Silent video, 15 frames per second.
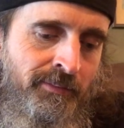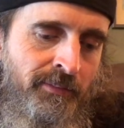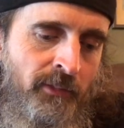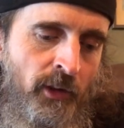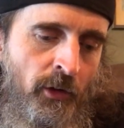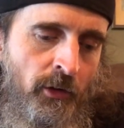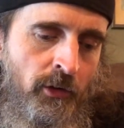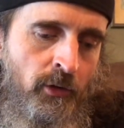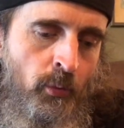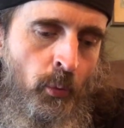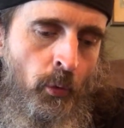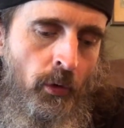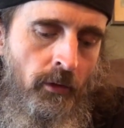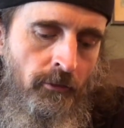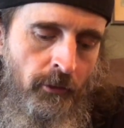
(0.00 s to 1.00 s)
at least
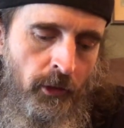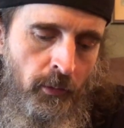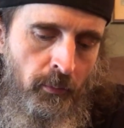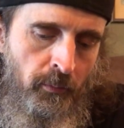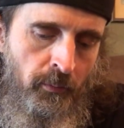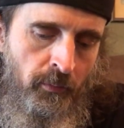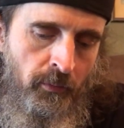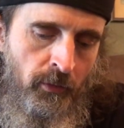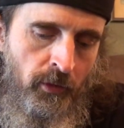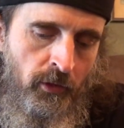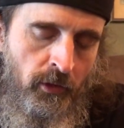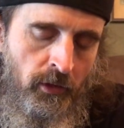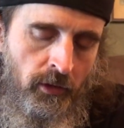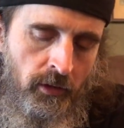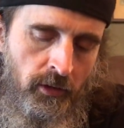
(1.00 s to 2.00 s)
one of them is
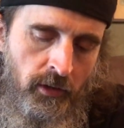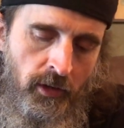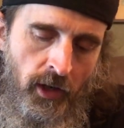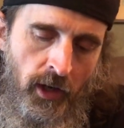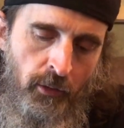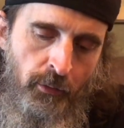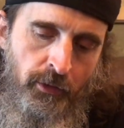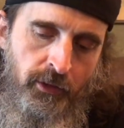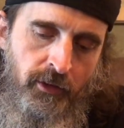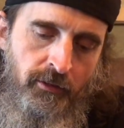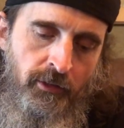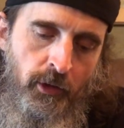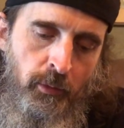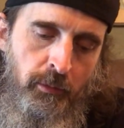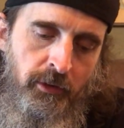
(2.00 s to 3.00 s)
a Guy Ritchie
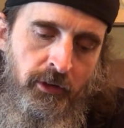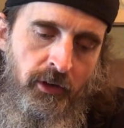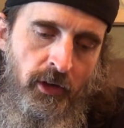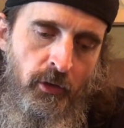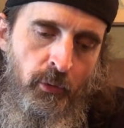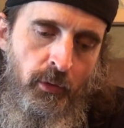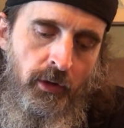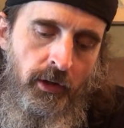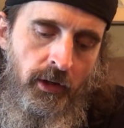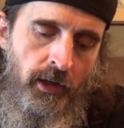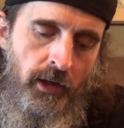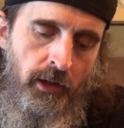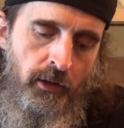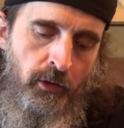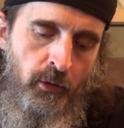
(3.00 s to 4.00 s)
film. Is the other one?
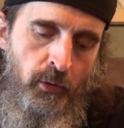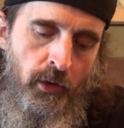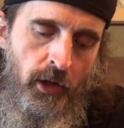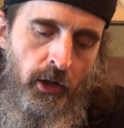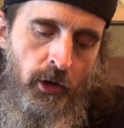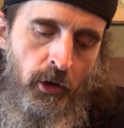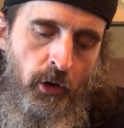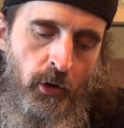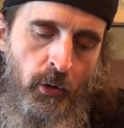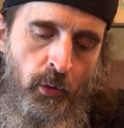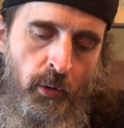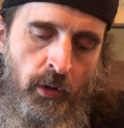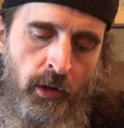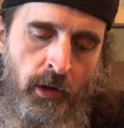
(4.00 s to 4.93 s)
I do not know.